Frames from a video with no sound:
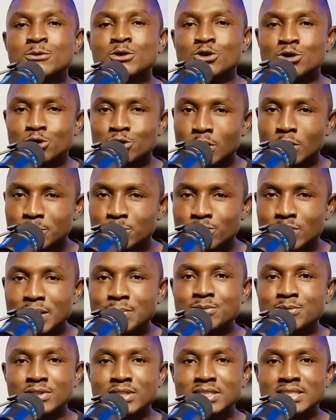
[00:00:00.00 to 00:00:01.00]
to subscribe
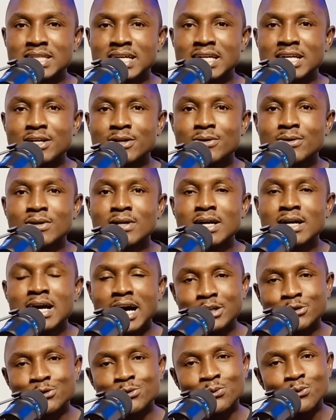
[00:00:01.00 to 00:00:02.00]
to this channel,
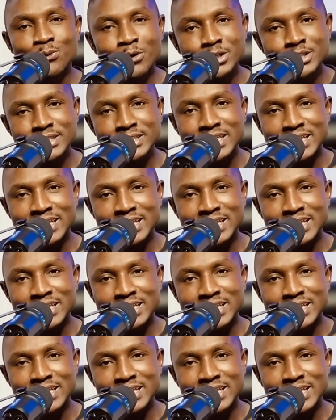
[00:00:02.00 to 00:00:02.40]
and to watch